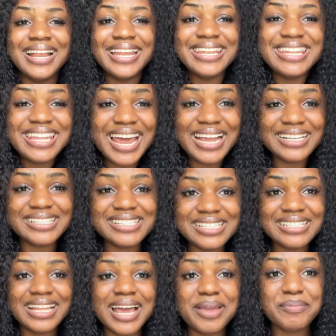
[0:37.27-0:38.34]

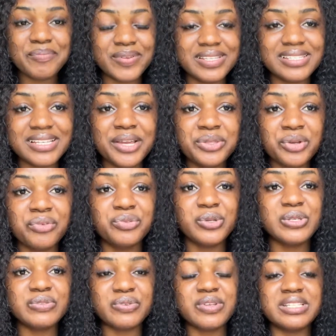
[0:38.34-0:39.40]
99% of
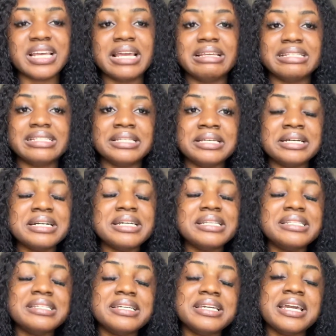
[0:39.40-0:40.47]
those phones that you see, oh,
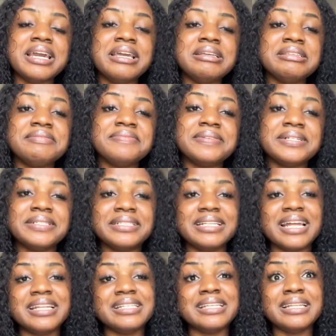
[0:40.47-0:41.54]
it's UK's phone that
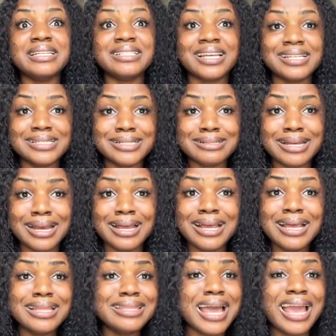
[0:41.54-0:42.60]
they sell in Nigeria,
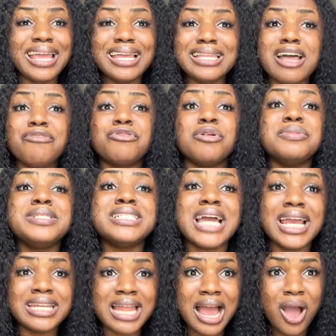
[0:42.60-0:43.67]
they're either from
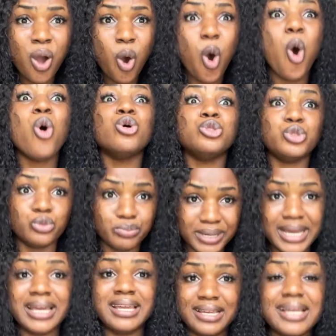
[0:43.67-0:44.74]
China or
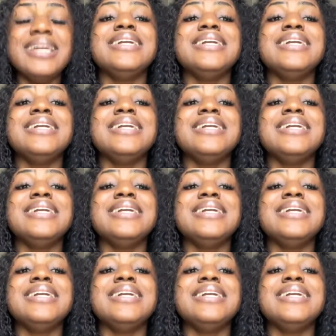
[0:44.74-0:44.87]
Dubai.